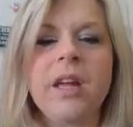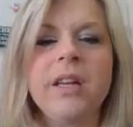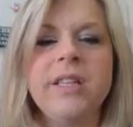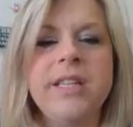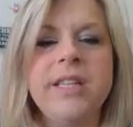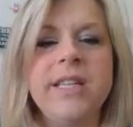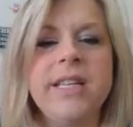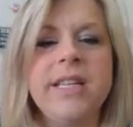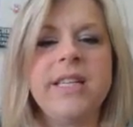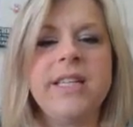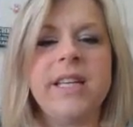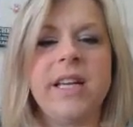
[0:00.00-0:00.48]

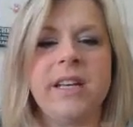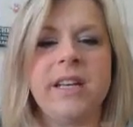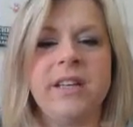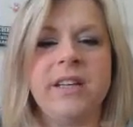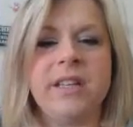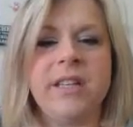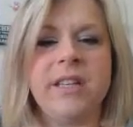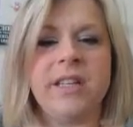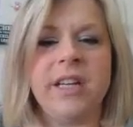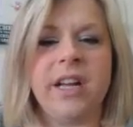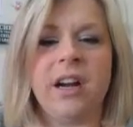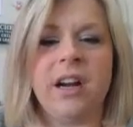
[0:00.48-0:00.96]
D.
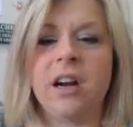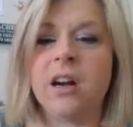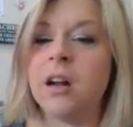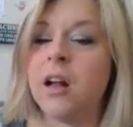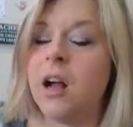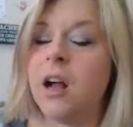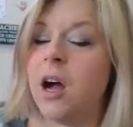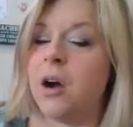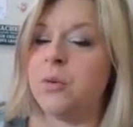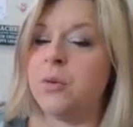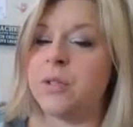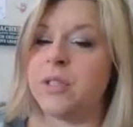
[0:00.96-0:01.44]
Denton, Deere,
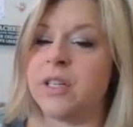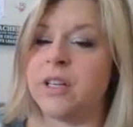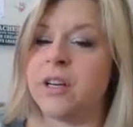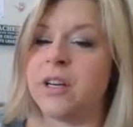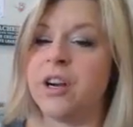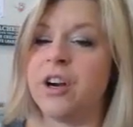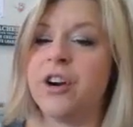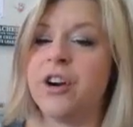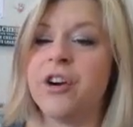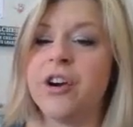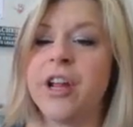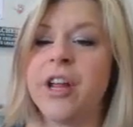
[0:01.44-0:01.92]
always in
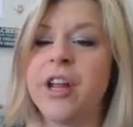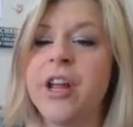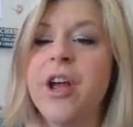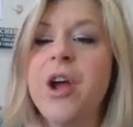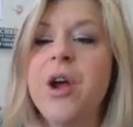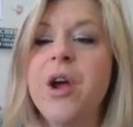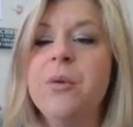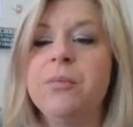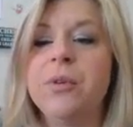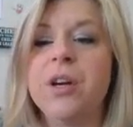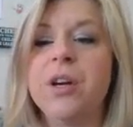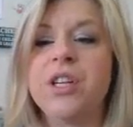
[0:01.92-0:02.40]
a hurry,
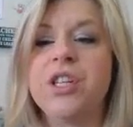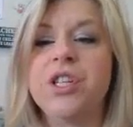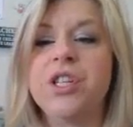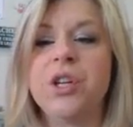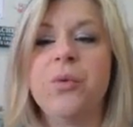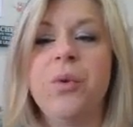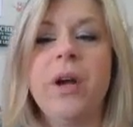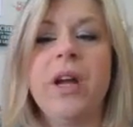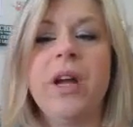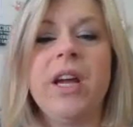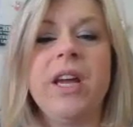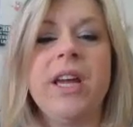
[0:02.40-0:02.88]
brushed a
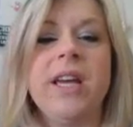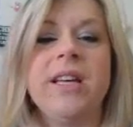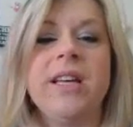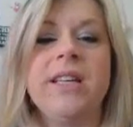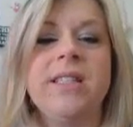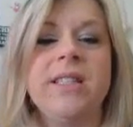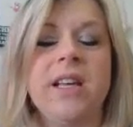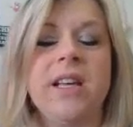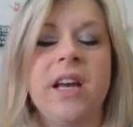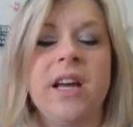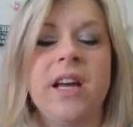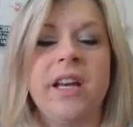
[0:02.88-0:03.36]
quick
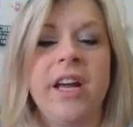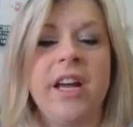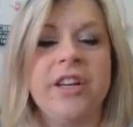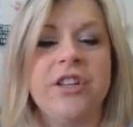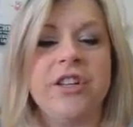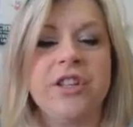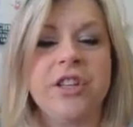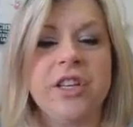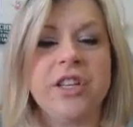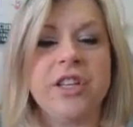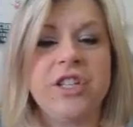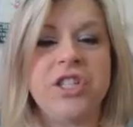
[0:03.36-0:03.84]
kiss on
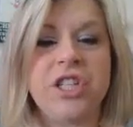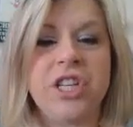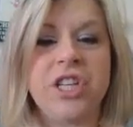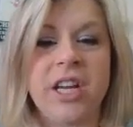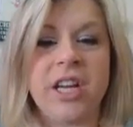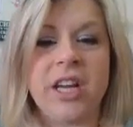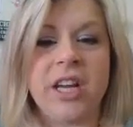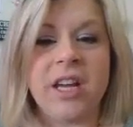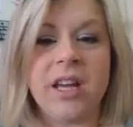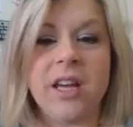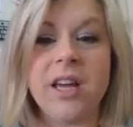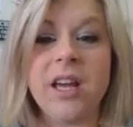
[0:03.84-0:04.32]
Angela's
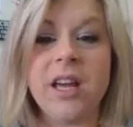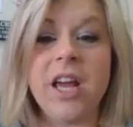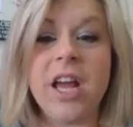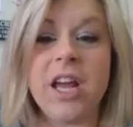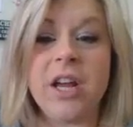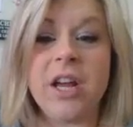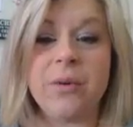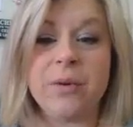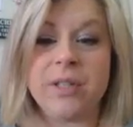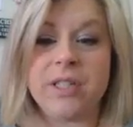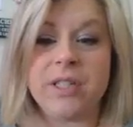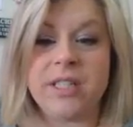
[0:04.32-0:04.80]
cheek.
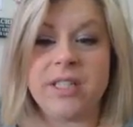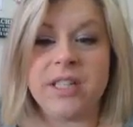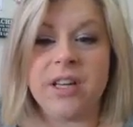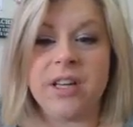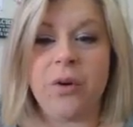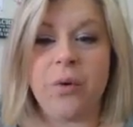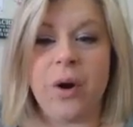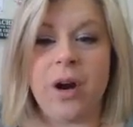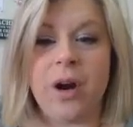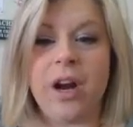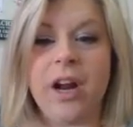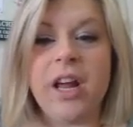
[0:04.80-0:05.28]
He was
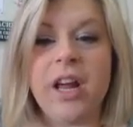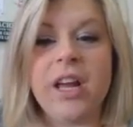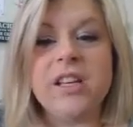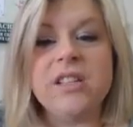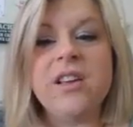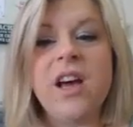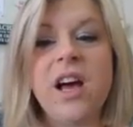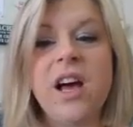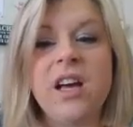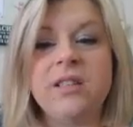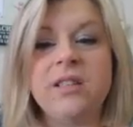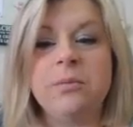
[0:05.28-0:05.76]
still wearing his
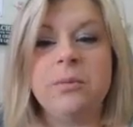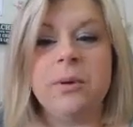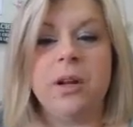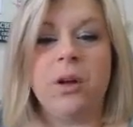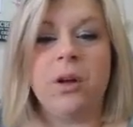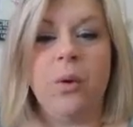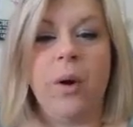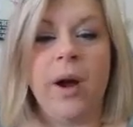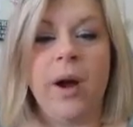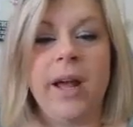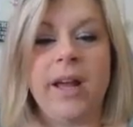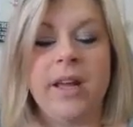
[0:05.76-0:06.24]

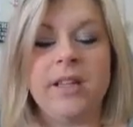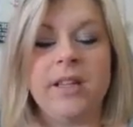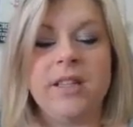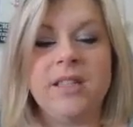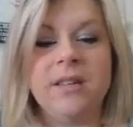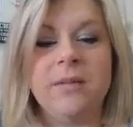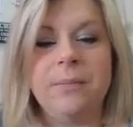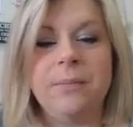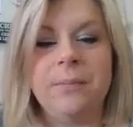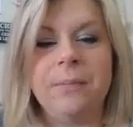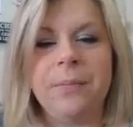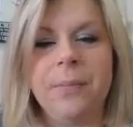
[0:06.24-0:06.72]
hospital
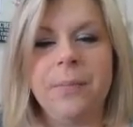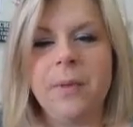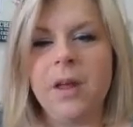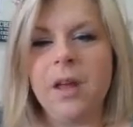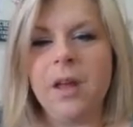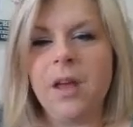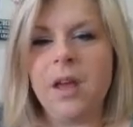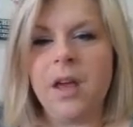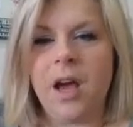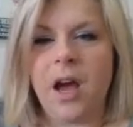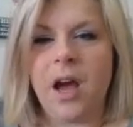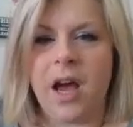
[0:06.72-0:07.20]
whites.
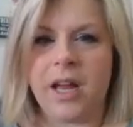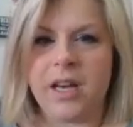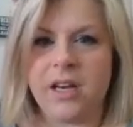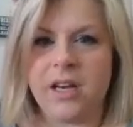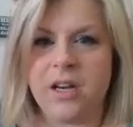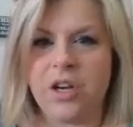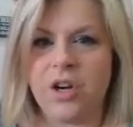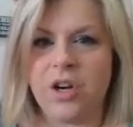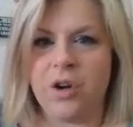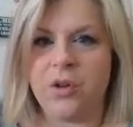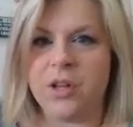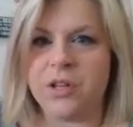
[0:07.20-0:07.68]
"I
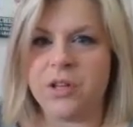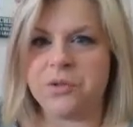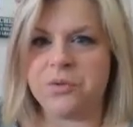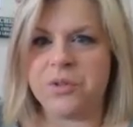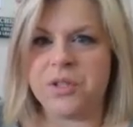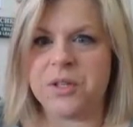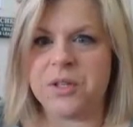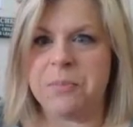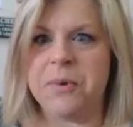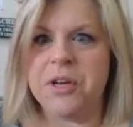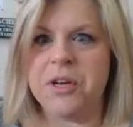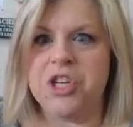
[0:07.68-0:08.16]
didn't know this
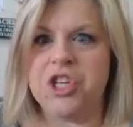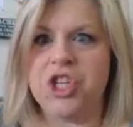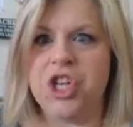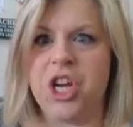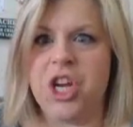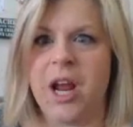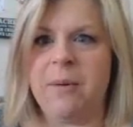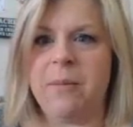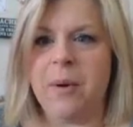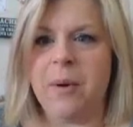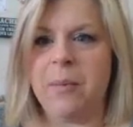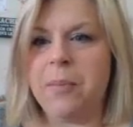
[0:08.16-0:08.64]
was a
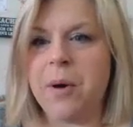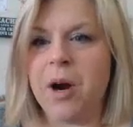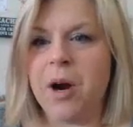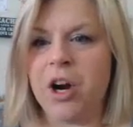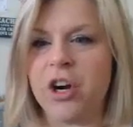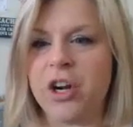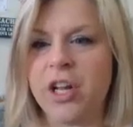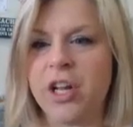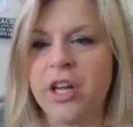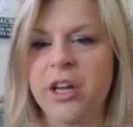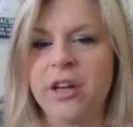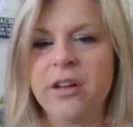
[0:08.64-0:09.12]
pajama
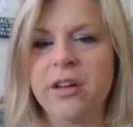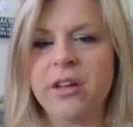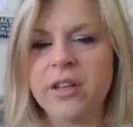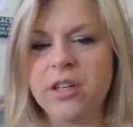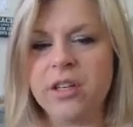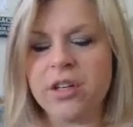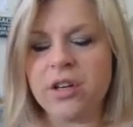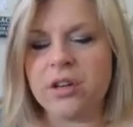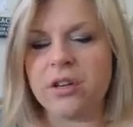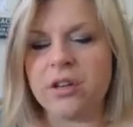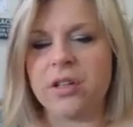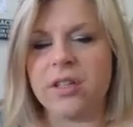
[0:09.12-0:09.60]
party,"
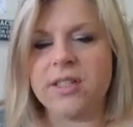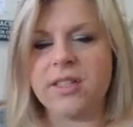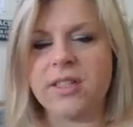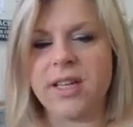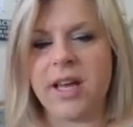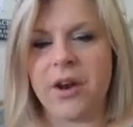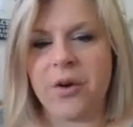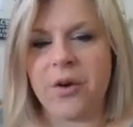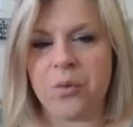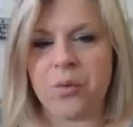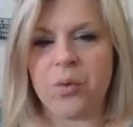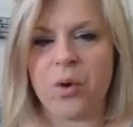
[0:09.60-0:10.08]
Turtle
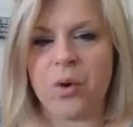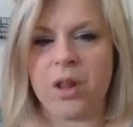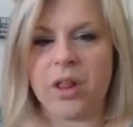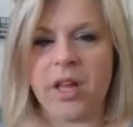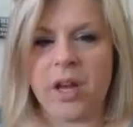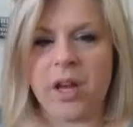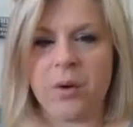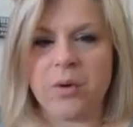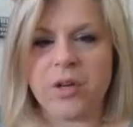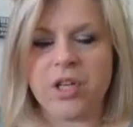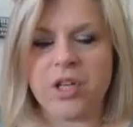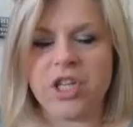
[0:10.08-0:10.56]
said,
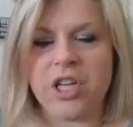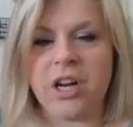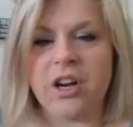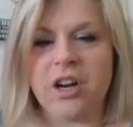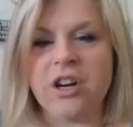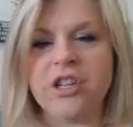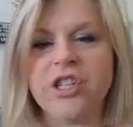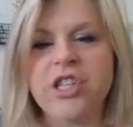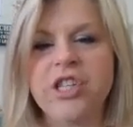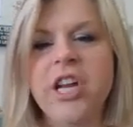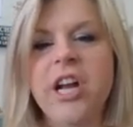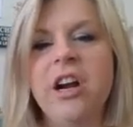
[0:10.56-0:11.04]
relinquishing
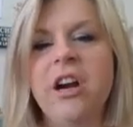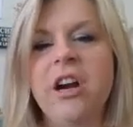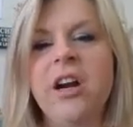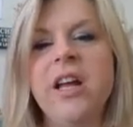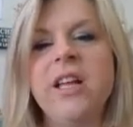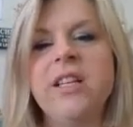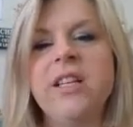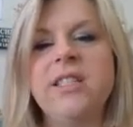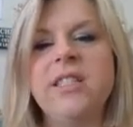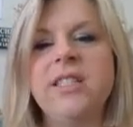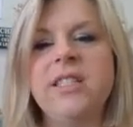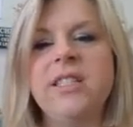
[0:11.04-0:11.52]
her chair
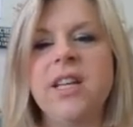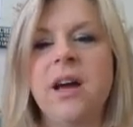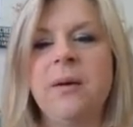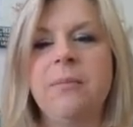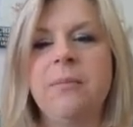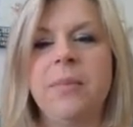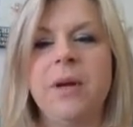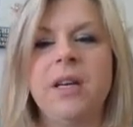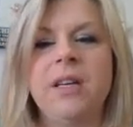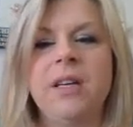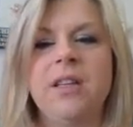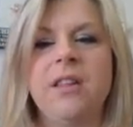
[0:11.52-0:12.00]
and
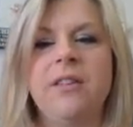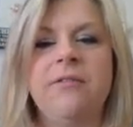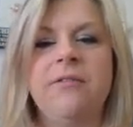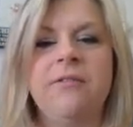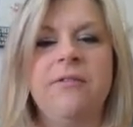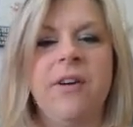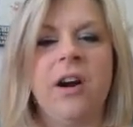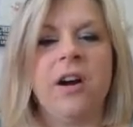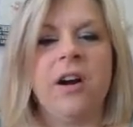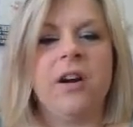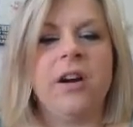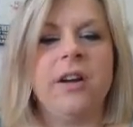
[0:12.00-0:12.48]
stomping to the
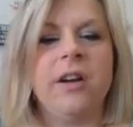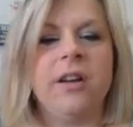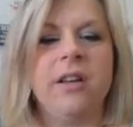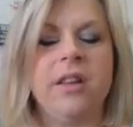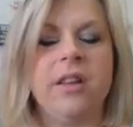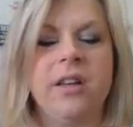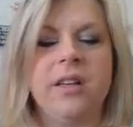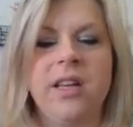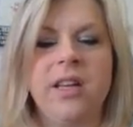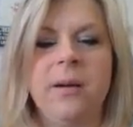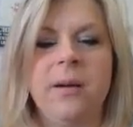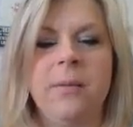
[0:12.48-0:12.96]
far end of
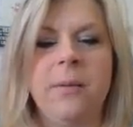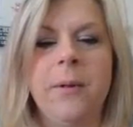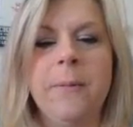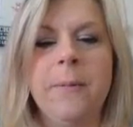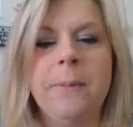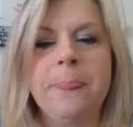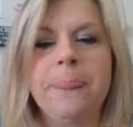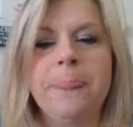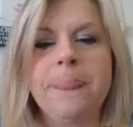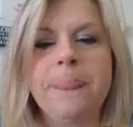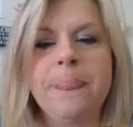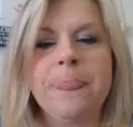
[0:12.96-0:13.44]
the table.